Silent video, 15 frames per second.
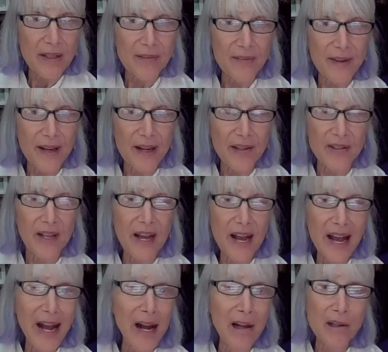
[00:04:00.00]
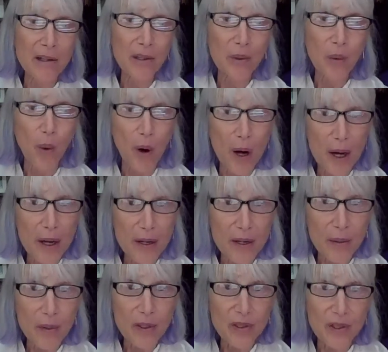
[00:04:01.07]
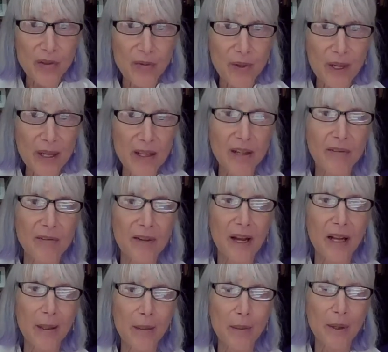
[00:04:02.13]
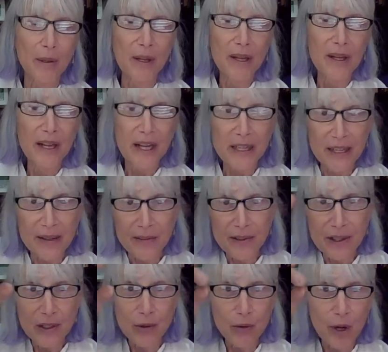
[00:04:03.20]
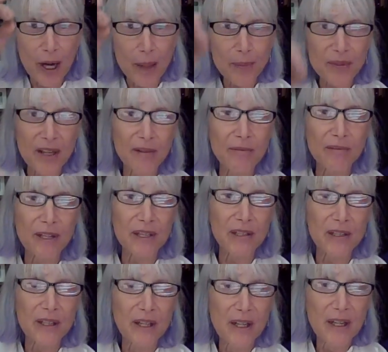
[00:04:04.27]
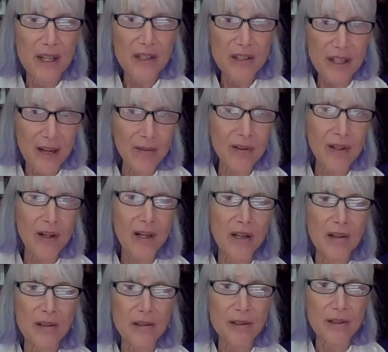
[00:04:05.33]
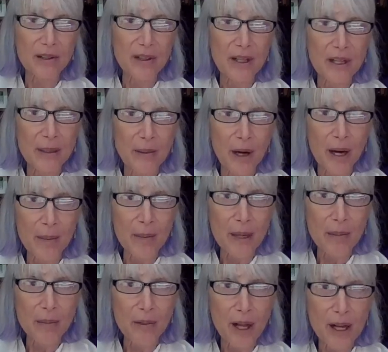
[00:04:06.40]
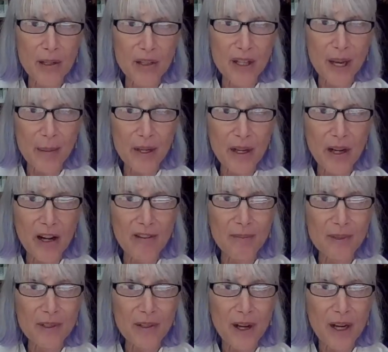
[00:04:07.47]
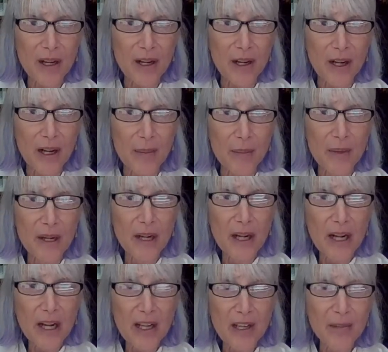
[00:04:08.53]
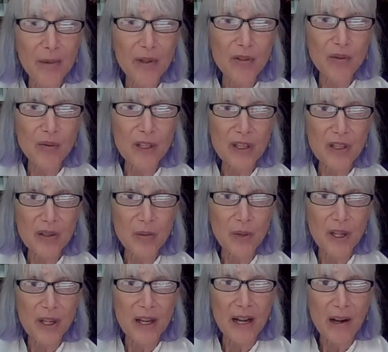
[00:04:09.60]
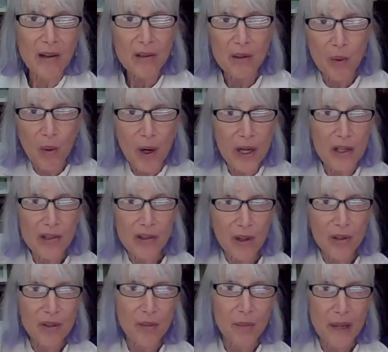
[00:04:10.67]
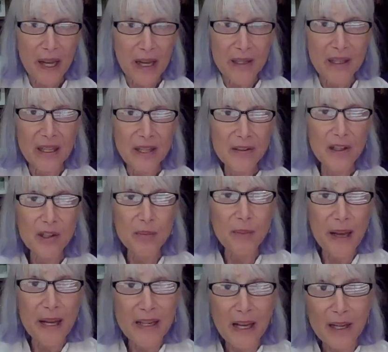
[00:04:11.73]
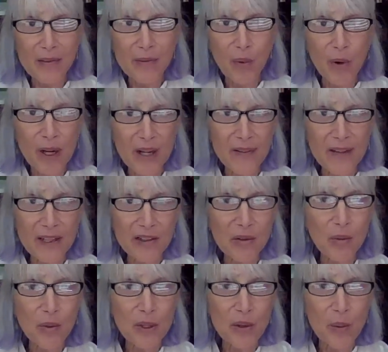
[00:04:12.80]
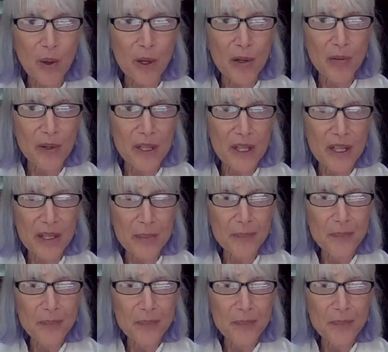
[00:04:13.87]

In fact, alkaline water, which is readily available, and even the drops, I've written several articles on my blog, jamiekaufman.com. The most recent one on alkaline water shows a man that's made out of water. That's the one you want to read.